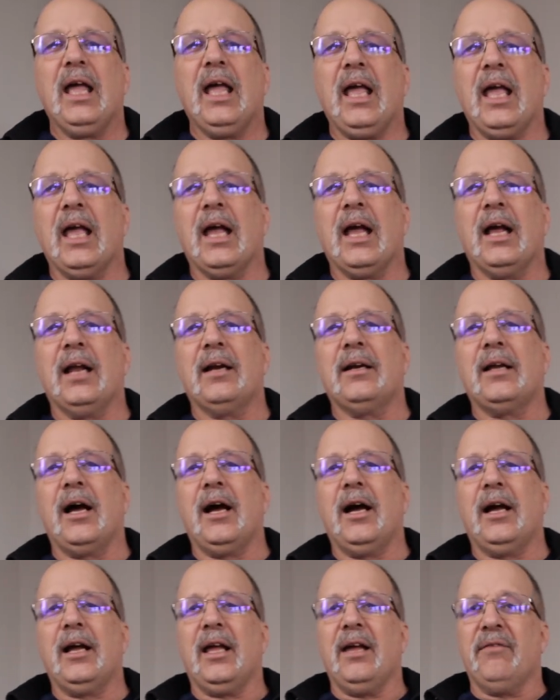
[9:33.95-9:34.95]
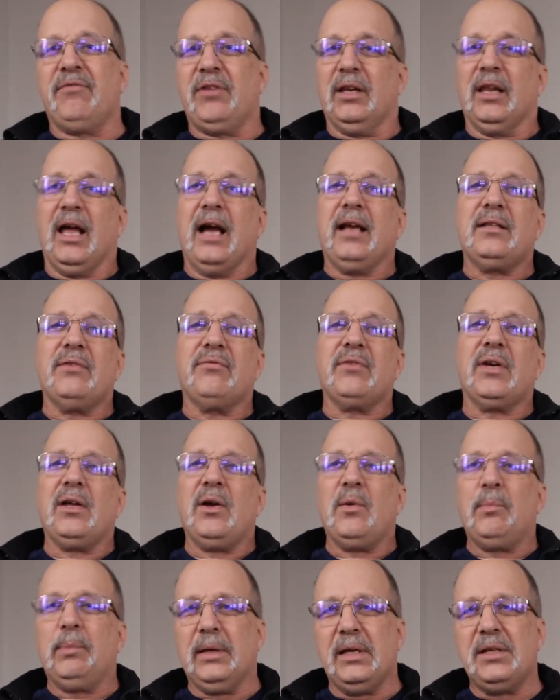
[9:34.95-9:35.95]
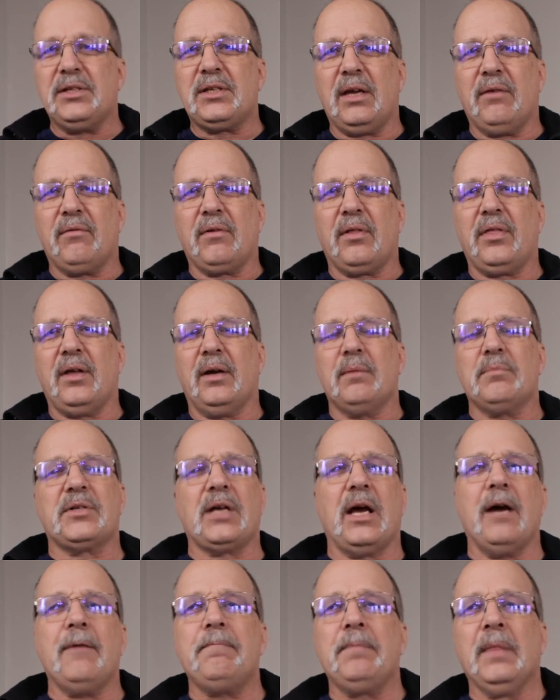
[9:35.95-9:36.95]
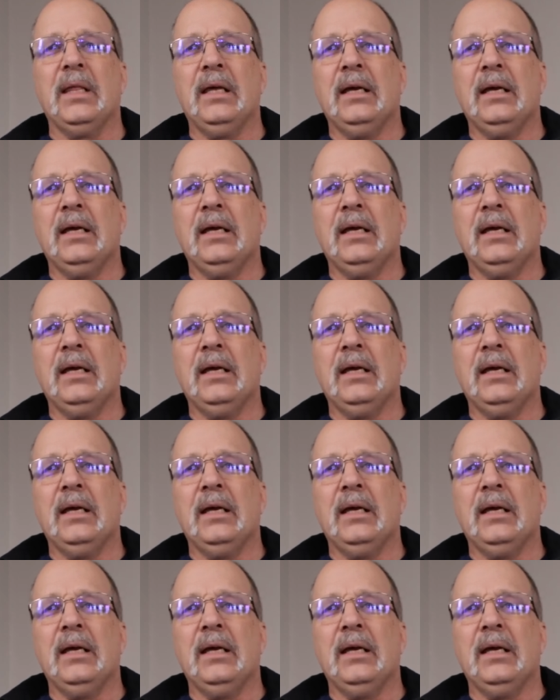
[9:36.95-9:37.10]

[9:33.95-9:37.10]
And if you like the video, please give it a thumbs up.